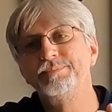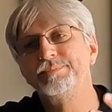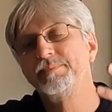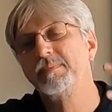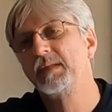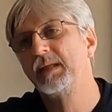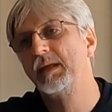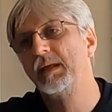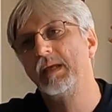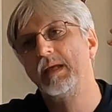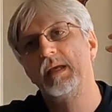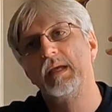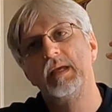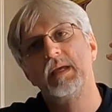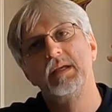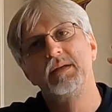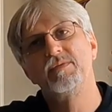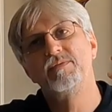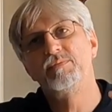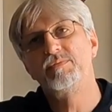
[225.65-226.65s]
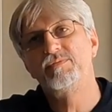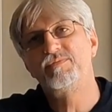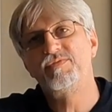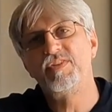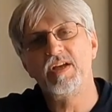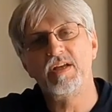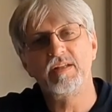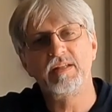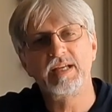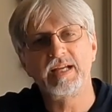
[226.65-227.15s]
It
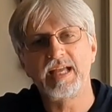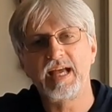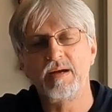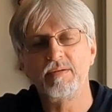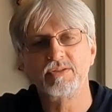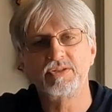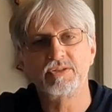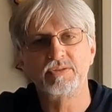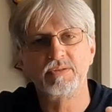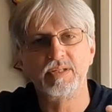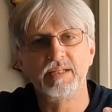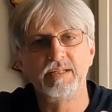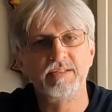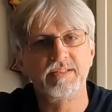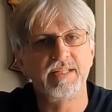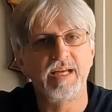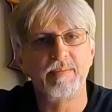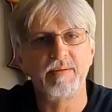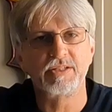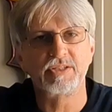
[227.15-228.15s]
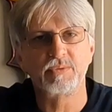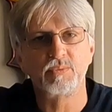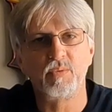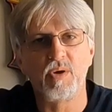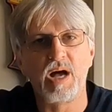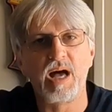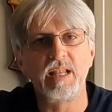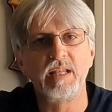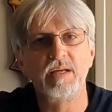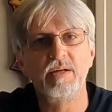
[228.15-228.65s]
felt like I was, every time I
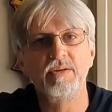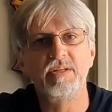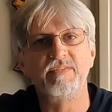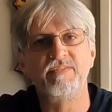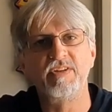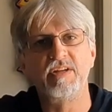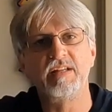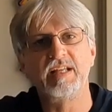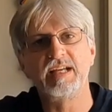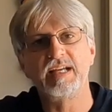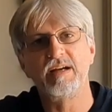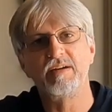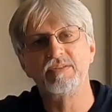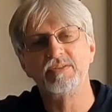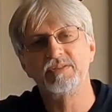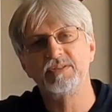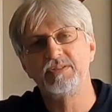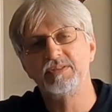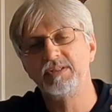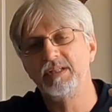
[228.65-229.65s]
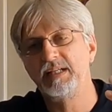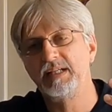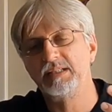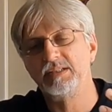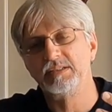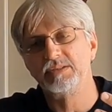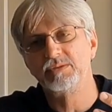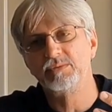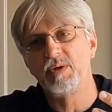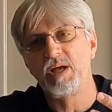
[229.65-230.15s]
swallowed, it felt like I was
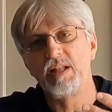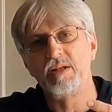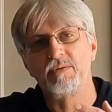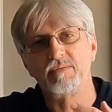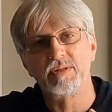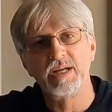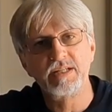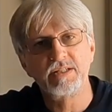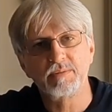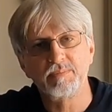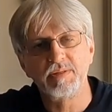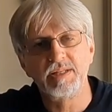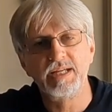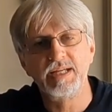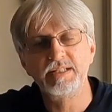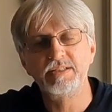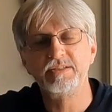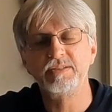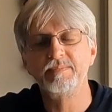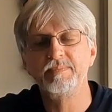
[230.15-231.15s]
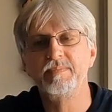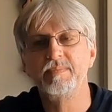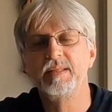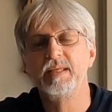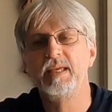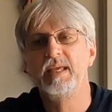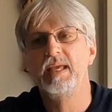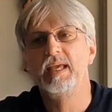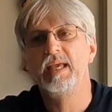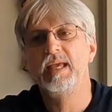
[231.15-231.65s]
uh, swallowing razor blades.
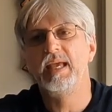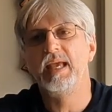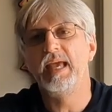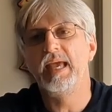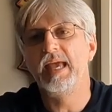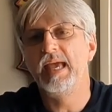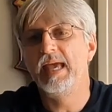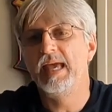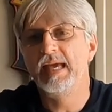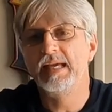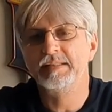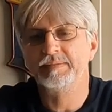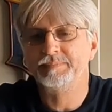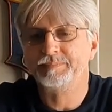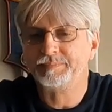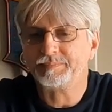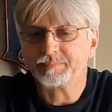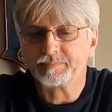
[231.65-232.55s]
And